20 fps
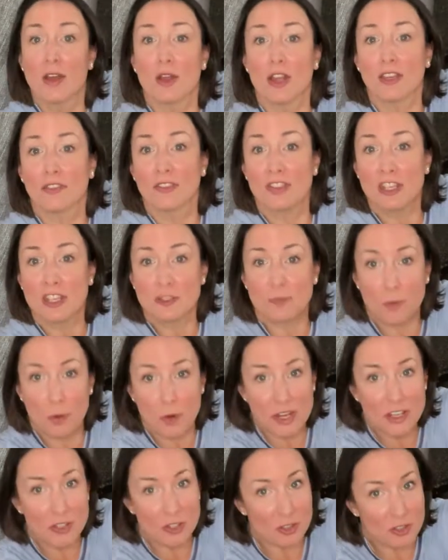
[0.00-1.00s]
if these
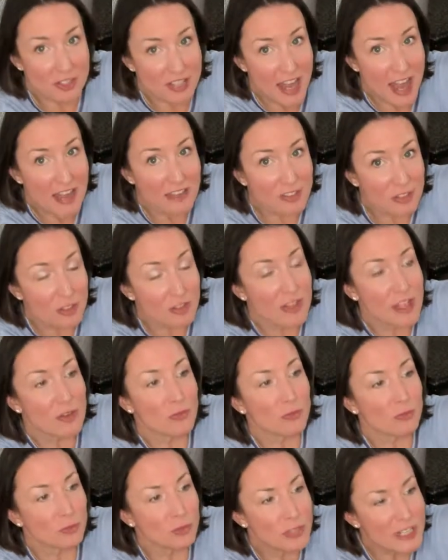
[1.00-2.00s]
points are tender,
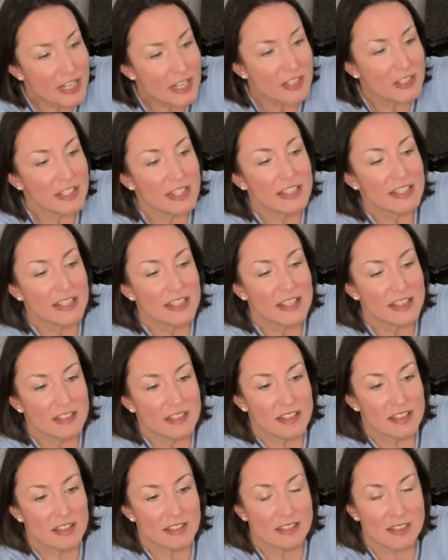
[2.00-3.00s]
they really need
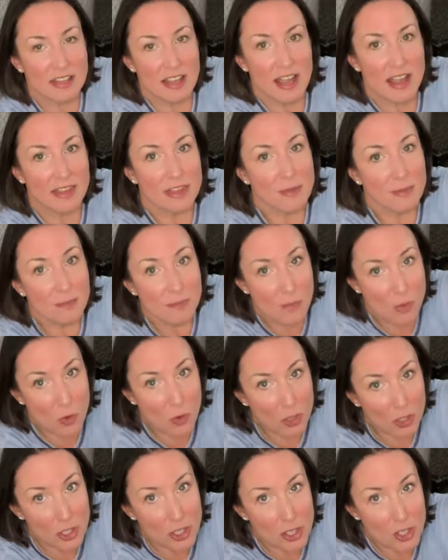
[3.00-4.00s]
this. And the
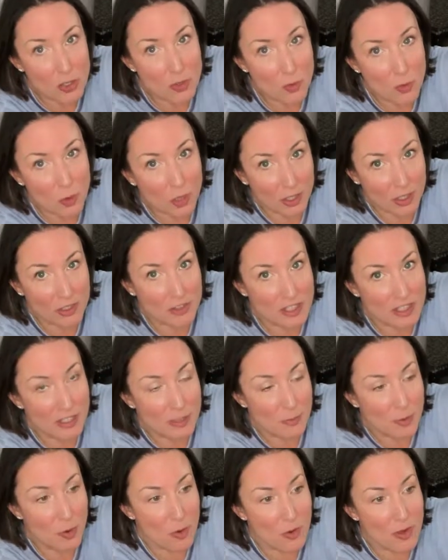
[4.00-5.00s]
more you work
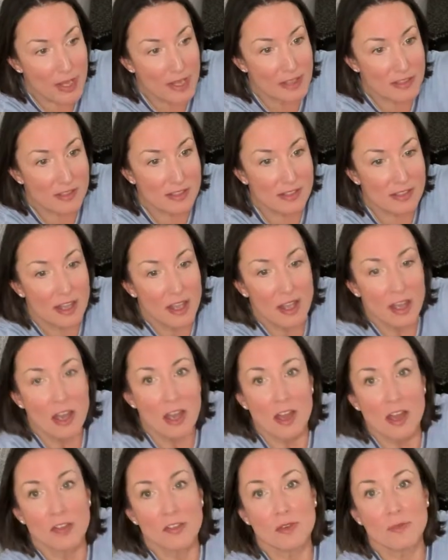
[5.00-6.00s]
these points,
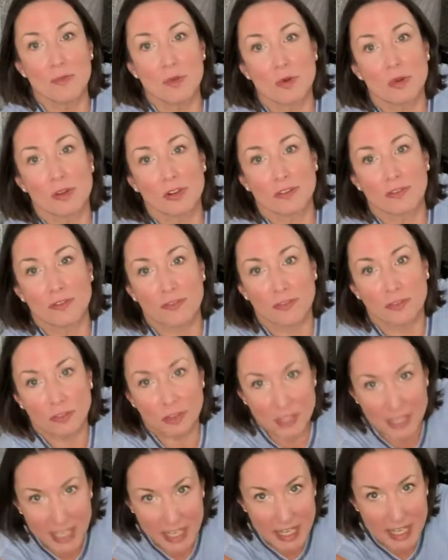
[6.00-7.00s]
the more
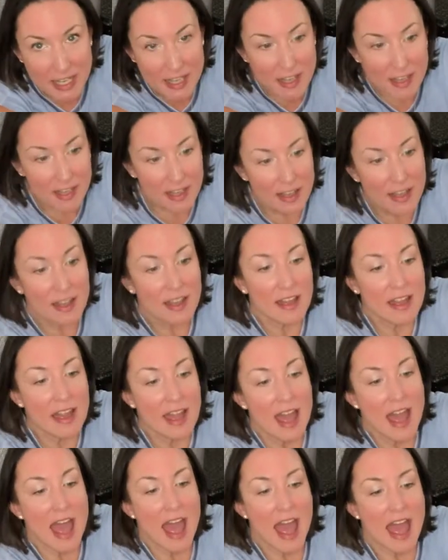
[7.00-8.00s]
free
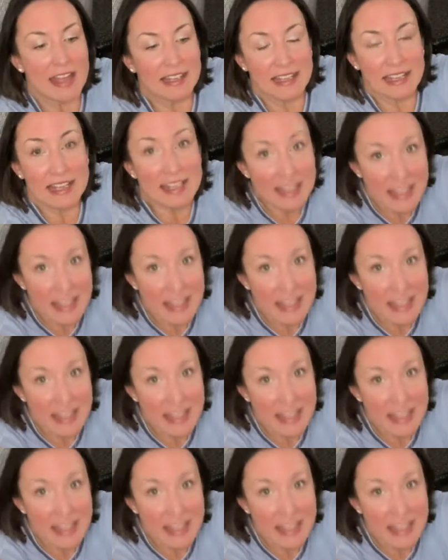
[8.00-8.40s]
and